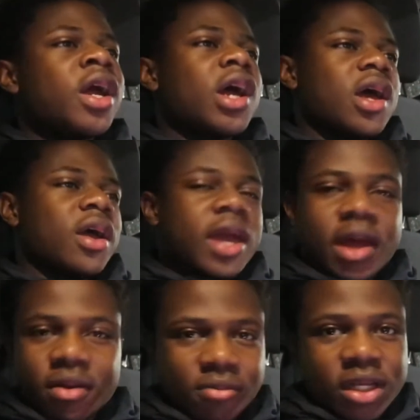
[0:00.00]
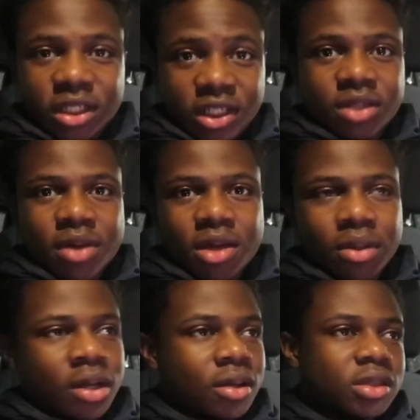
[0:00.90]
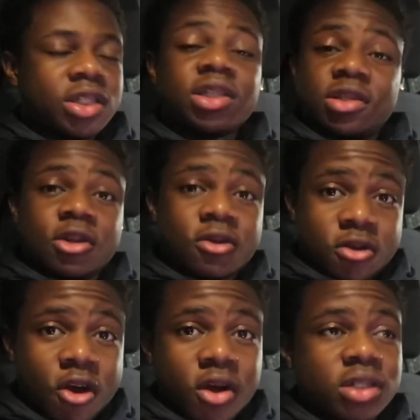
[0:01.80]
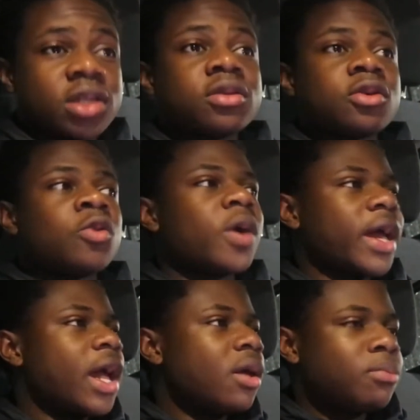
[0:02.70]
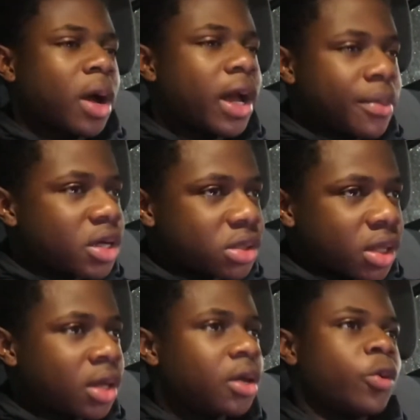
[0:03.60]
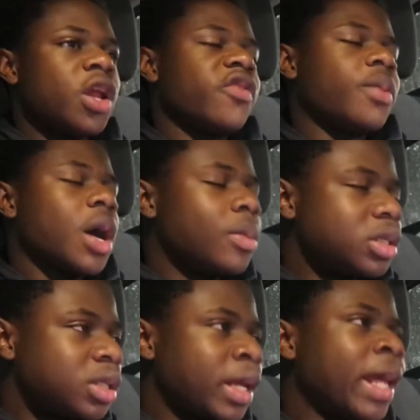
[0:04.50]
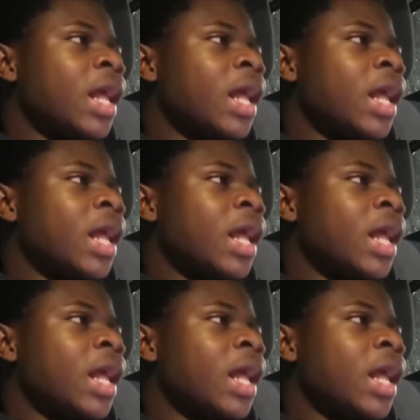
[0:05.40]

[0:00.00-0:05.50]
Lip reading: I can't, and she's a baby. She's still in the car seat, so I can't buy a Mustang. I would never buy a Mustang.